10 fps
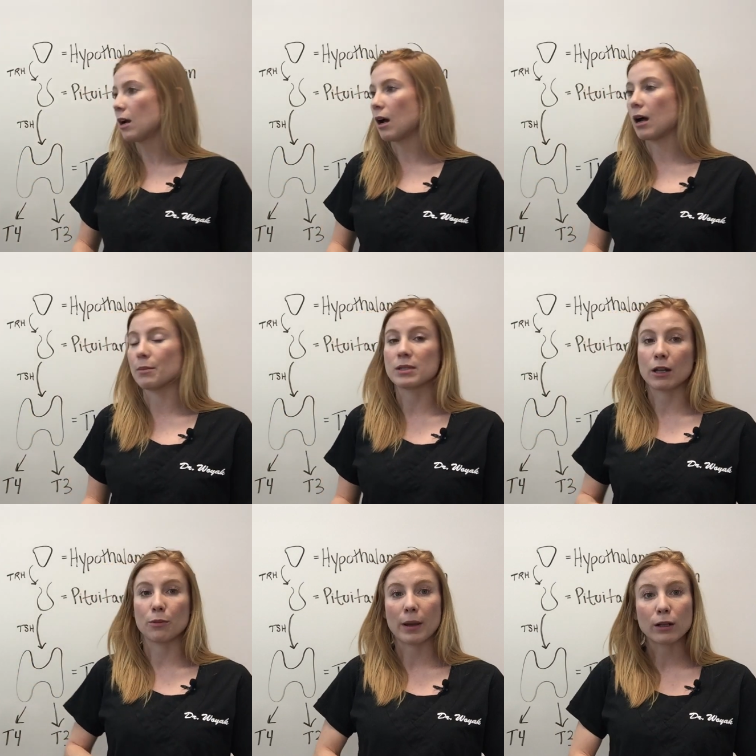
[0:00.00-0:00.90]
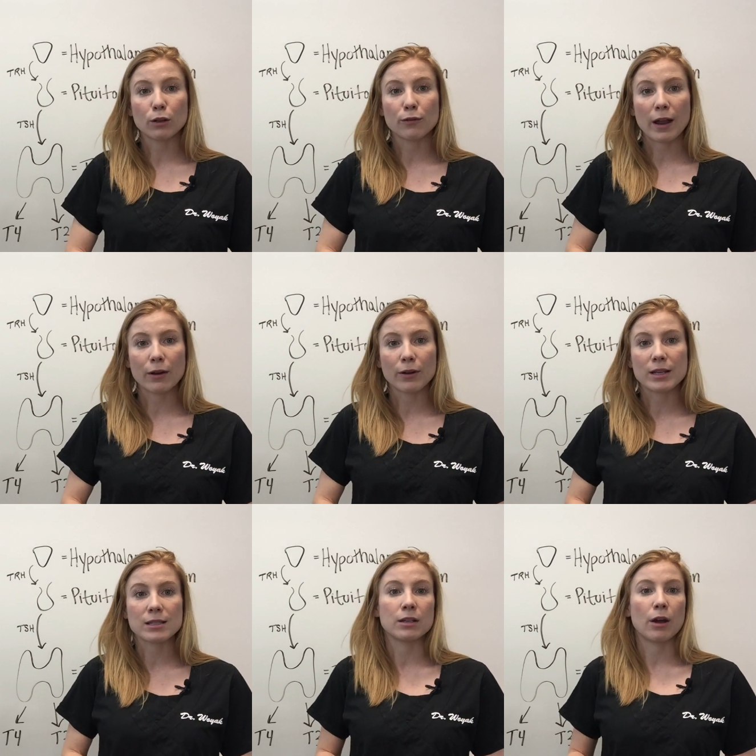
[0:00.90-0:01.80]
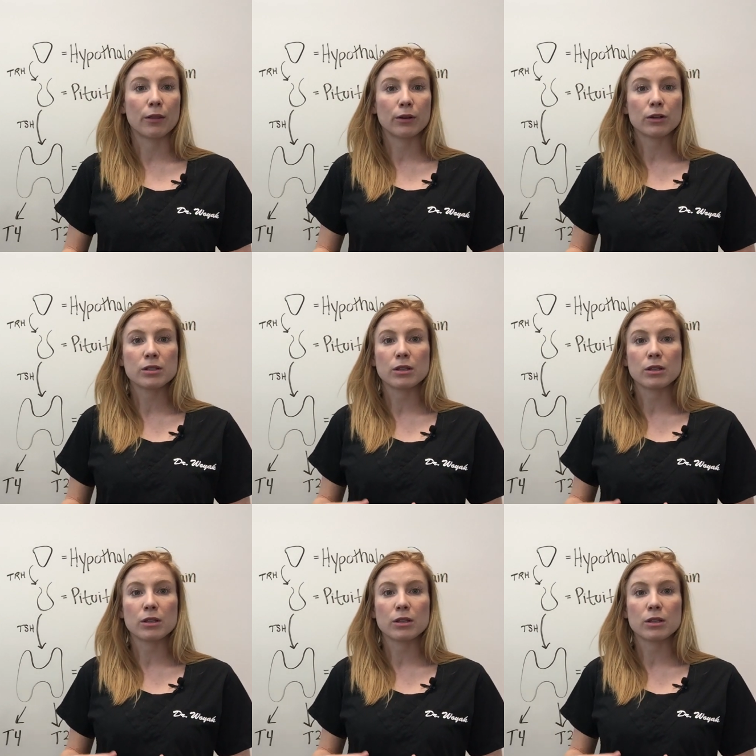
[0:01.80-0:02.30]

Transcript: cytomegalovirus, and others,